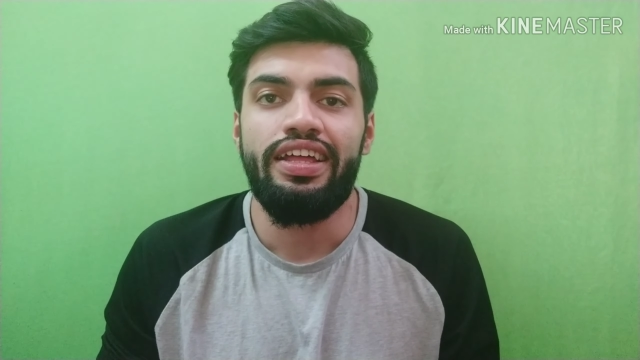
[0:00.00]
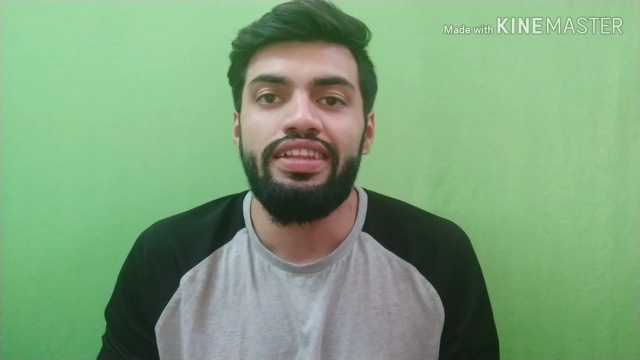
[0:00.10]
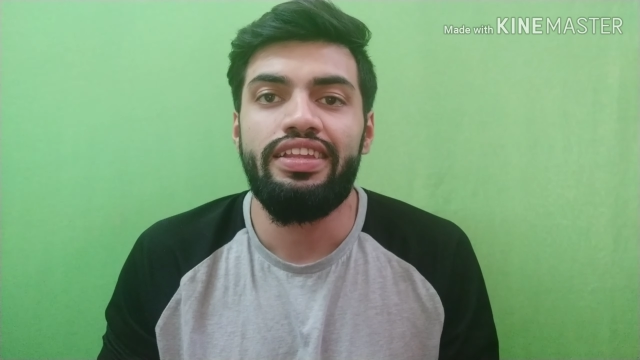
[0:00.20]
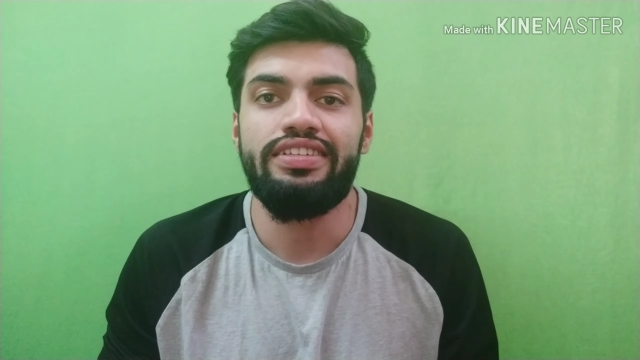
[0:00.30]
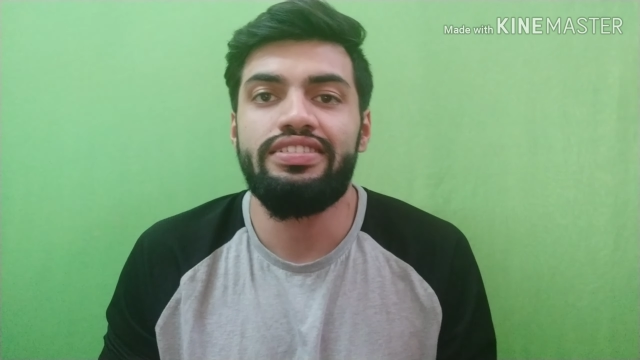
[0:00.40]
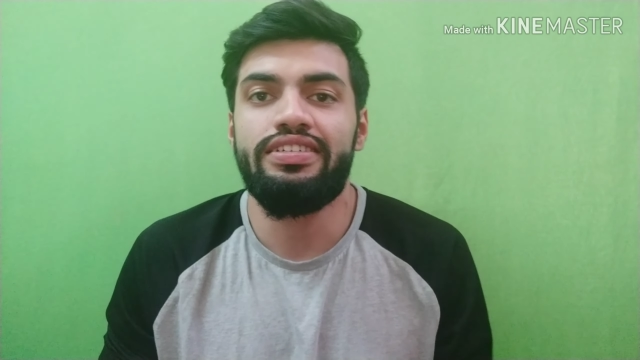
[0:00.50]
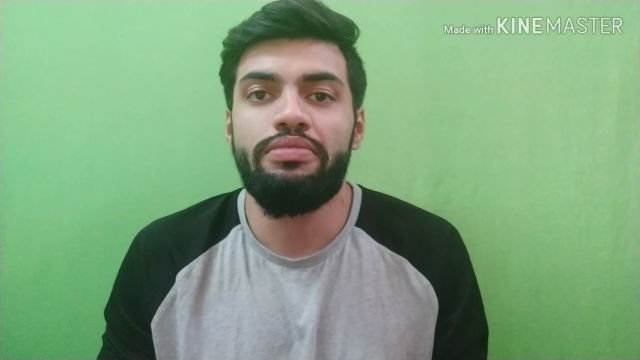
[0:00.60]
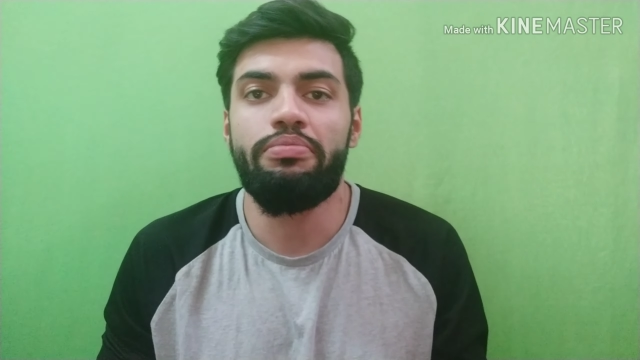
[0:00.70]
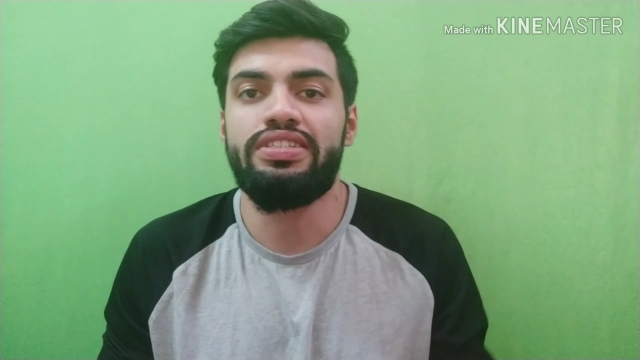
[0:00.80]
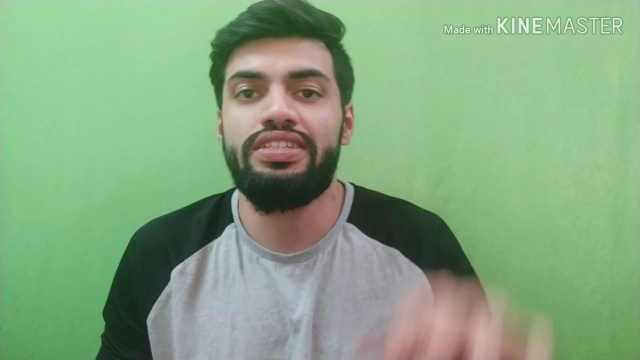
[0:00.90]
there's a
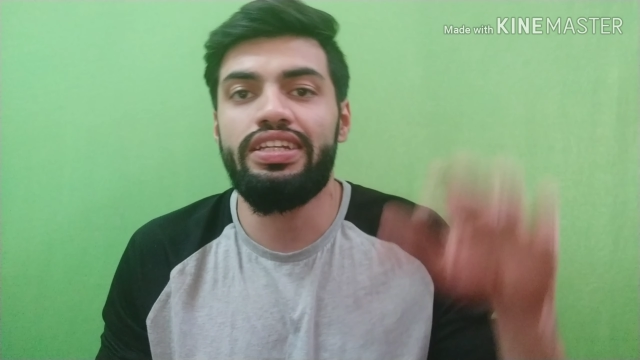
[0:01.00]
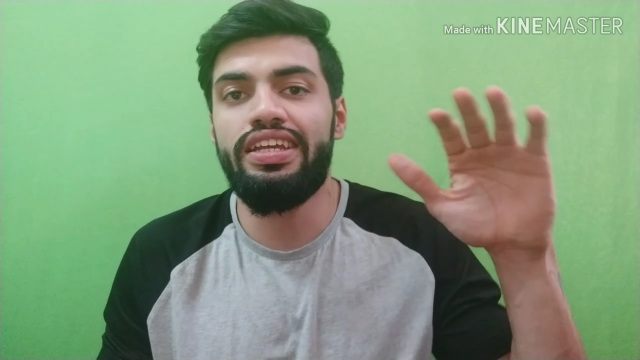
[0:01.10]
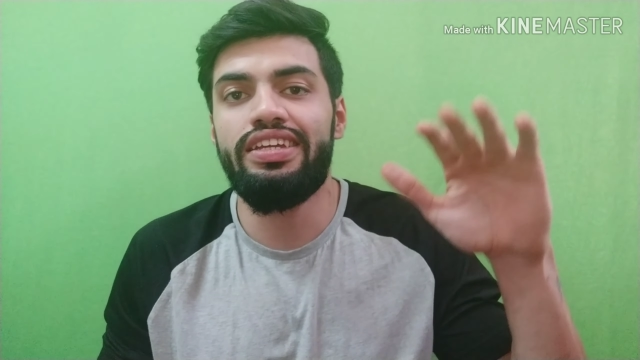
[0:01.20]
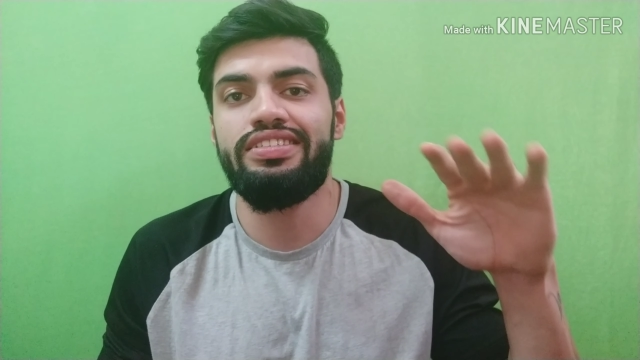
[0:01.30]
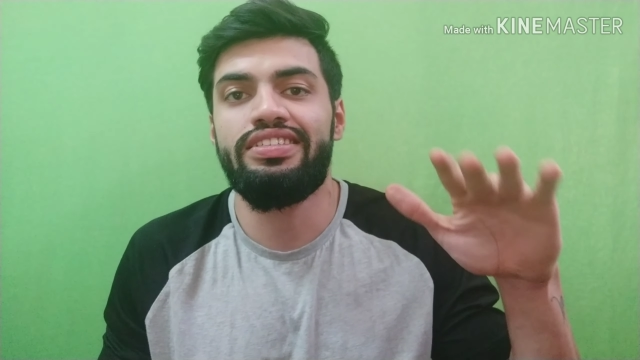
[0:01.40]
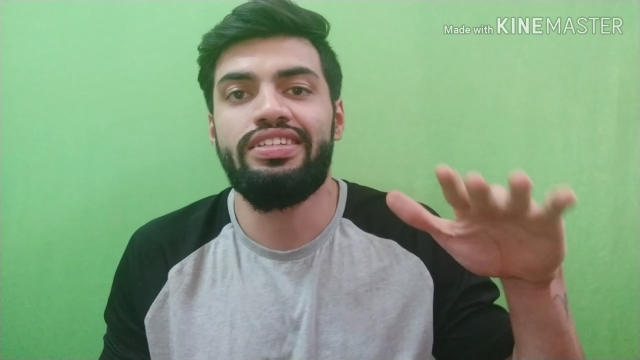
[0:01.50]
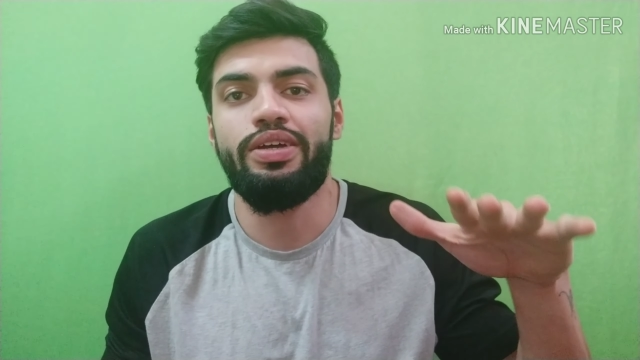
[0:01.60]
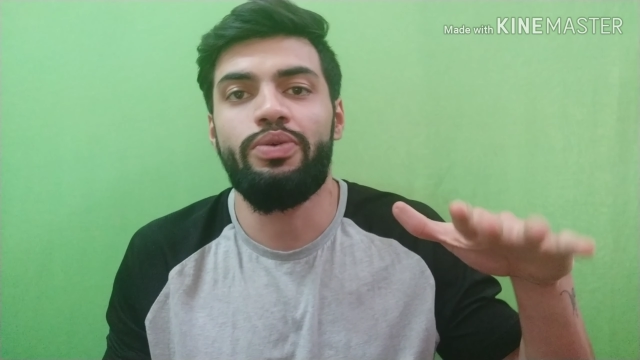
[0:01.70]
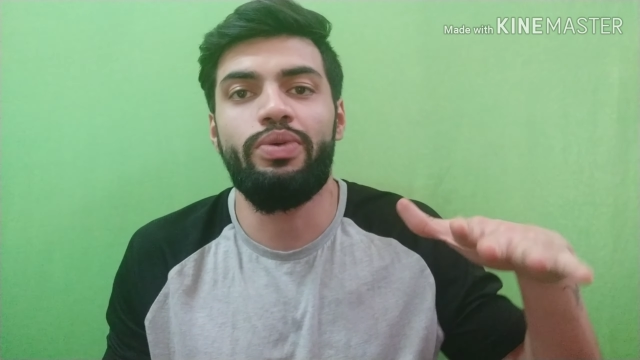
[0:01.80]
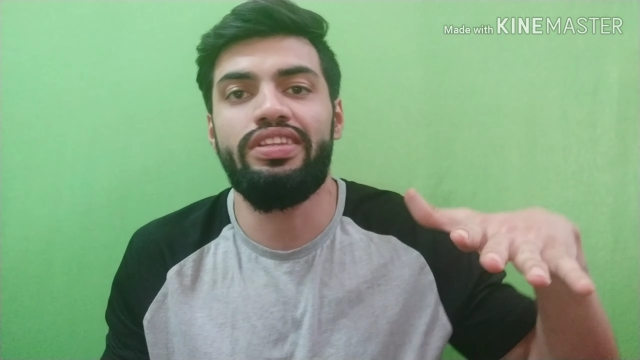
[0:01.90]
Mercedes
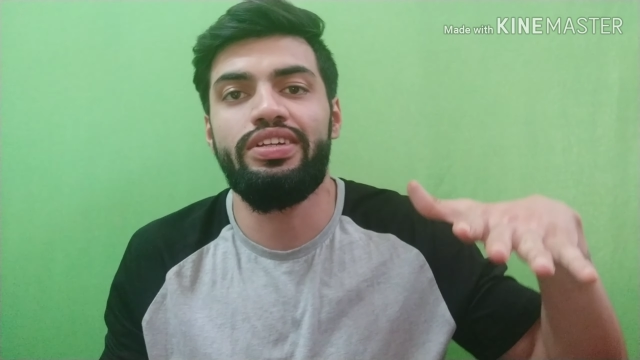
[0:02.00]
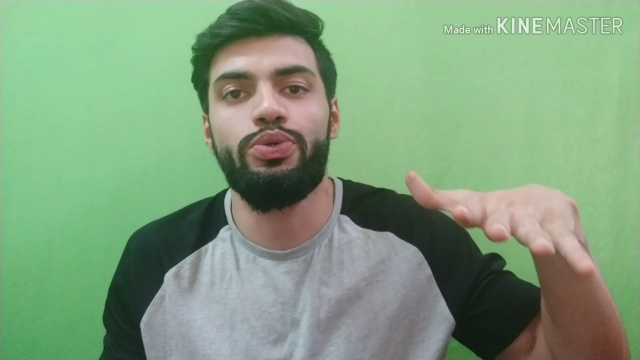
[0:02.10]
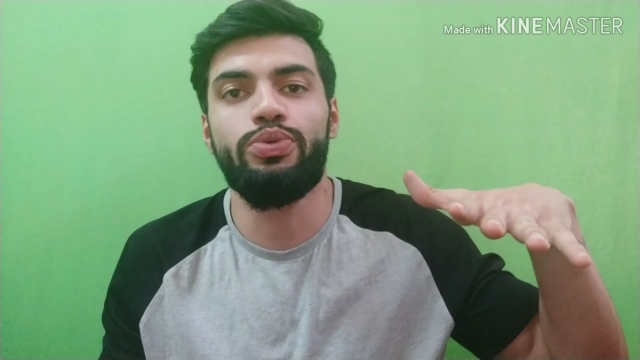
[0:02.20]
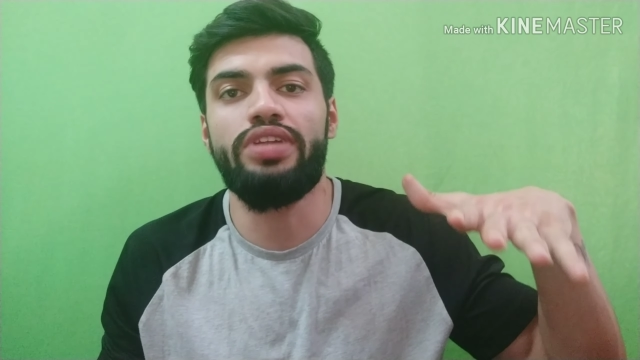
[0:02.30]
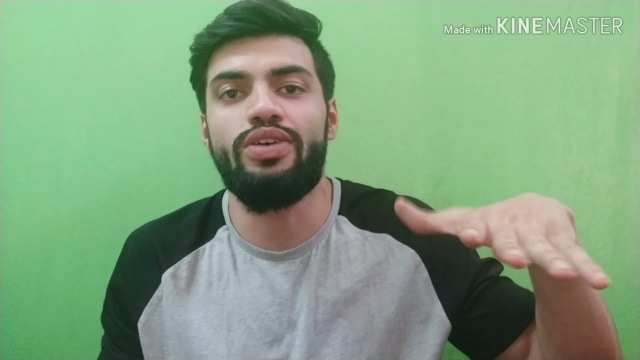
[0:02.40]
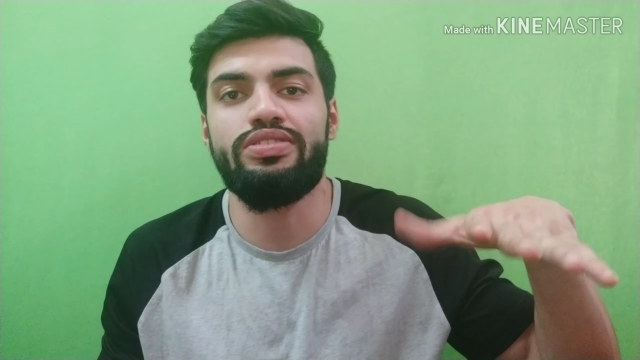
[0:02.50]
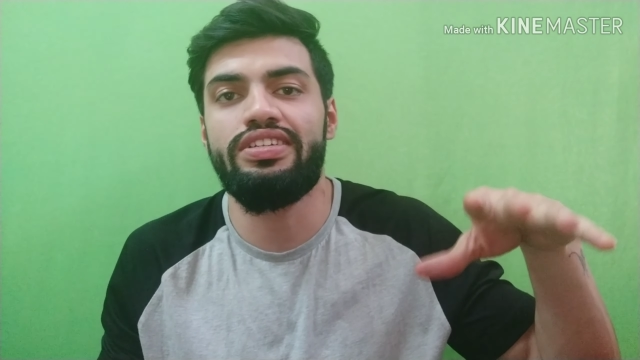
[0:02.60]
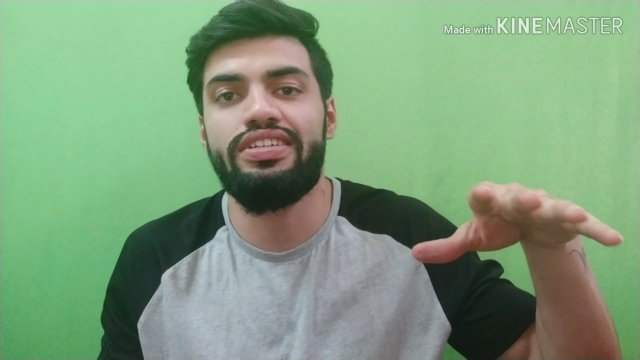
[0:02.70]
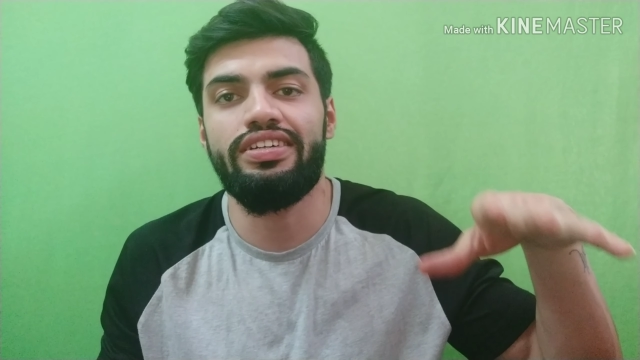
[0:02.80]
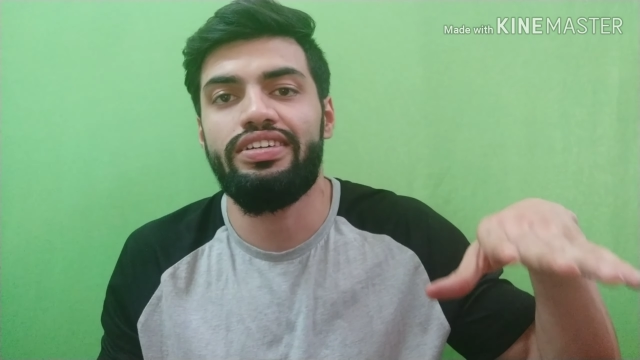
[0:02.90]
with
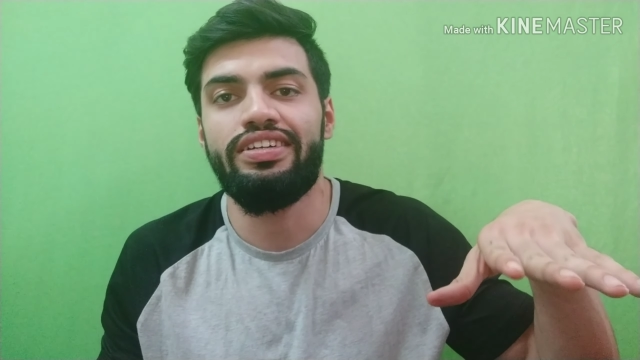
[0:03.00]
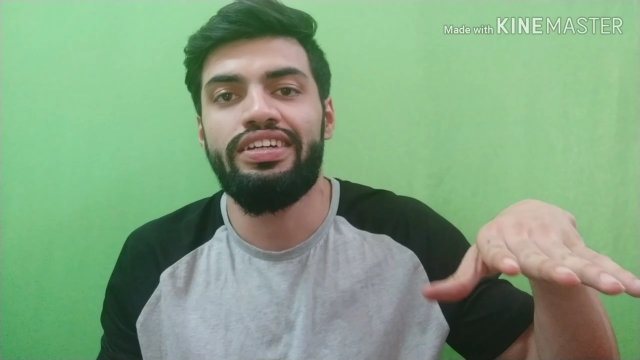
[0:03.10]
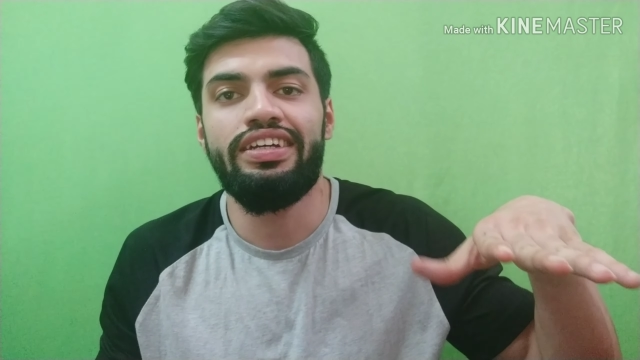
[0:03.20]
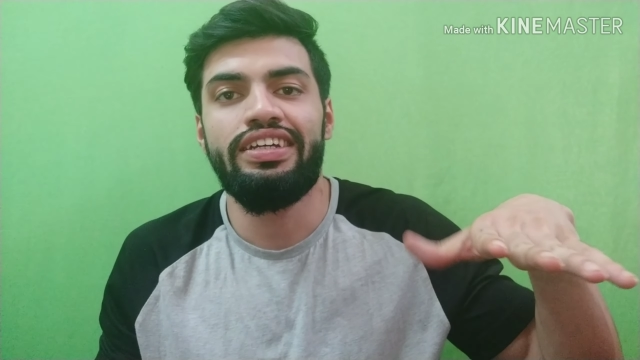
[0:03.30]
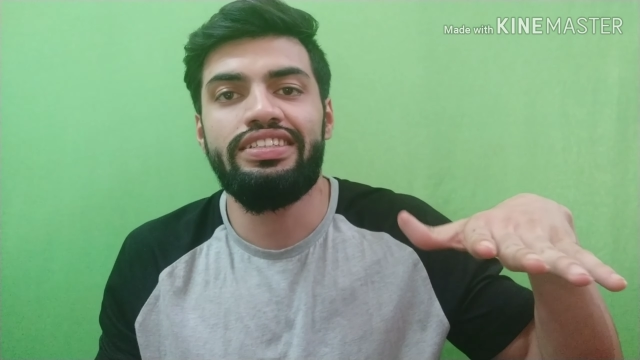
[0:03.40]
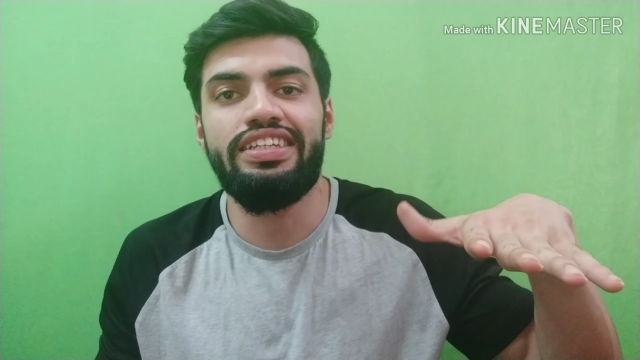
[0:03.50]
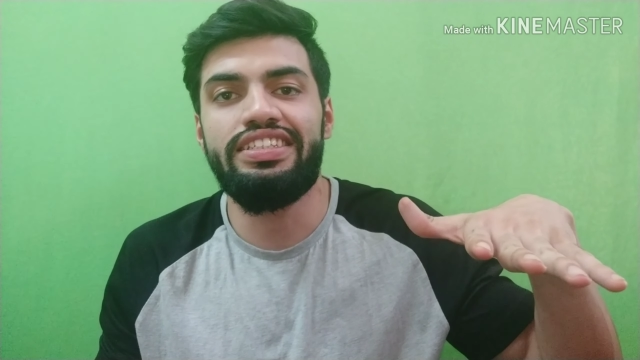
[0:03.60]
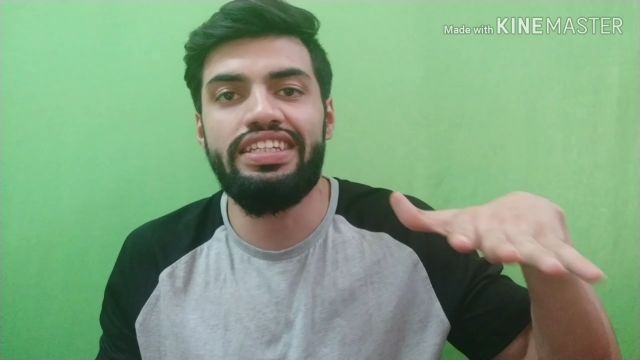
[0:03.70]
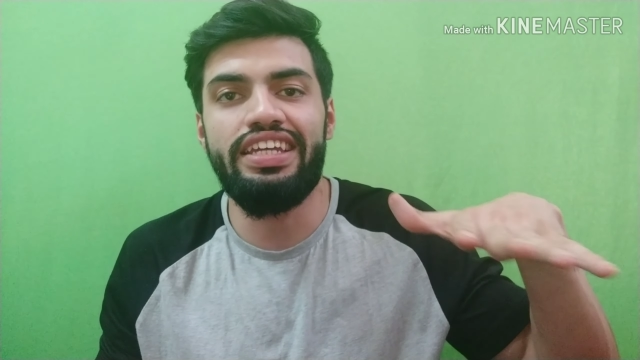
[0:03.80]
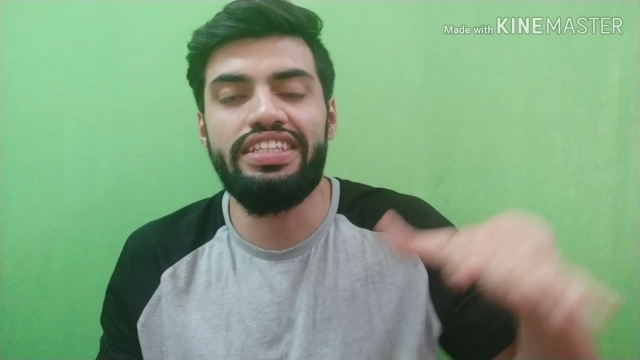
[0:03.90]

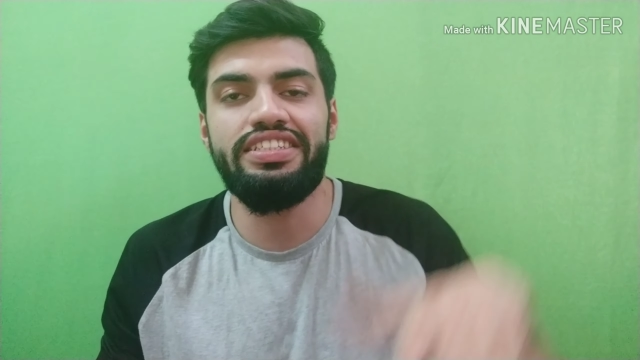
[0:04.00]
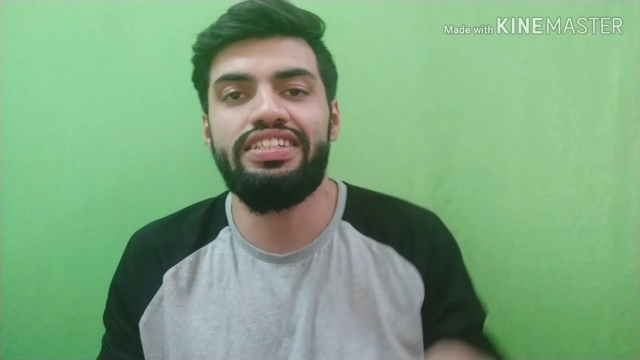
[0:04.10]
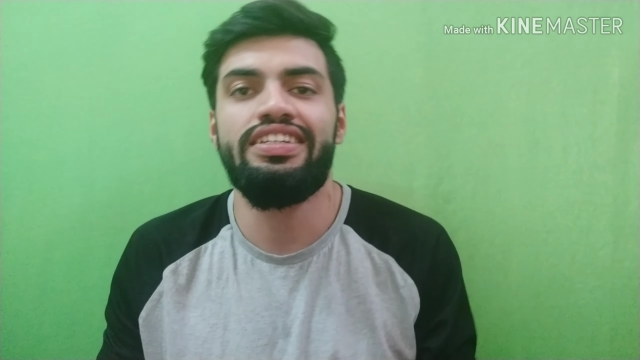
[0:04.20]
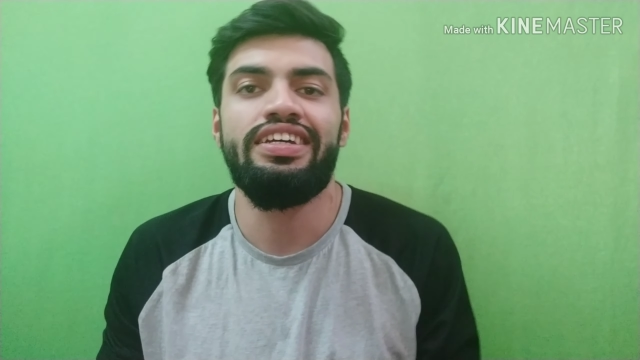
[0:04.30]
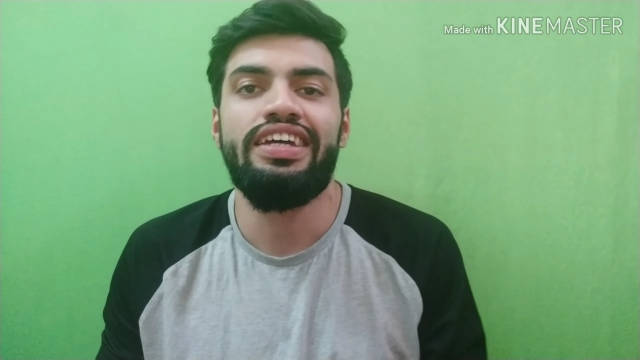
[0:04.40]
2000cc engine